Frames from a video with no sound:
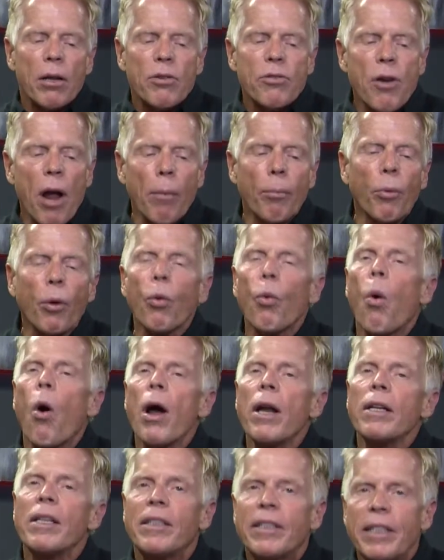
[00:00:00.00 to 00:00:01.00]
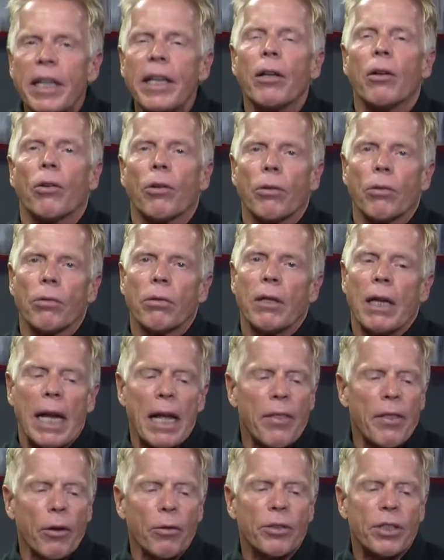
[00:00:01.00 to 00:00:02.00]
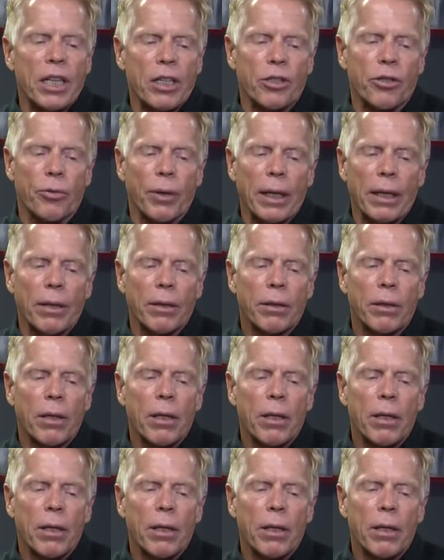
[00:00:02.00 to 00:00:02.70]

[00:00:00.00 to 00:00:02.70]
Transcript: number one dealer in their district,